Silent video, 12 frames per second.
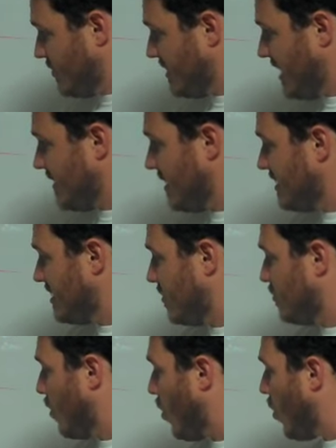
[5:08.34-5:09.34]
you say
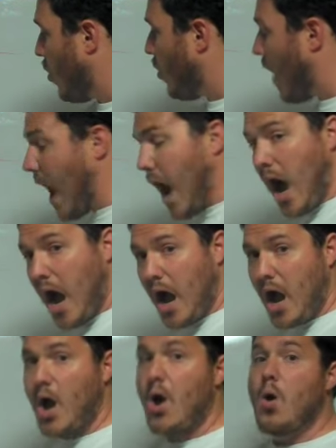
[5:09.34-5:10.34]
this, boa,
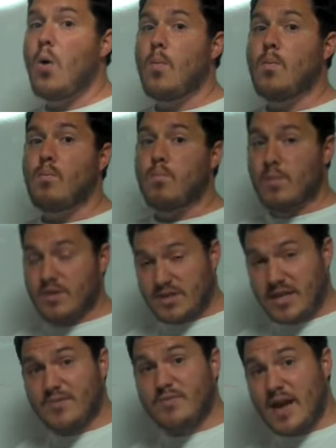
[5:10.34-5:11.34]

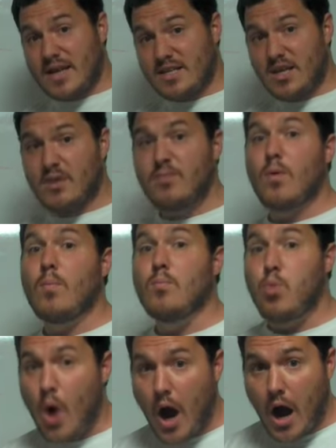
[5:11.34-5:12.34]
say it fast enough,
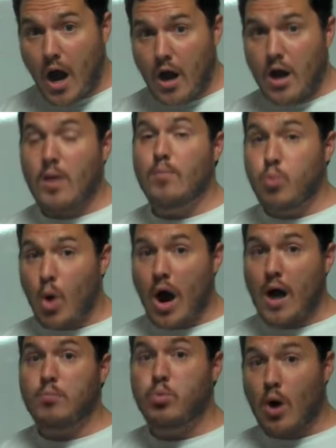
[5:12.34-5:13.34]
boa,
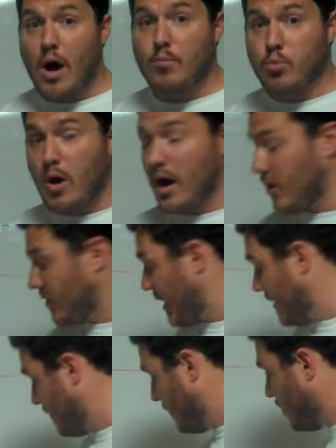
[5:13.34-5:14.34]
boa, boa, boa,
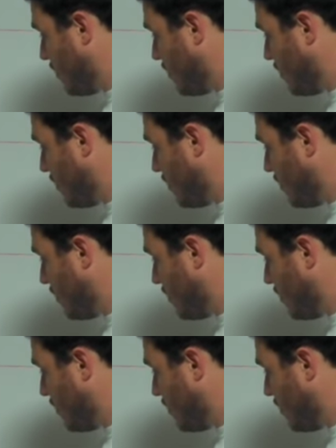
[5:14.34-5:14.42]
okay?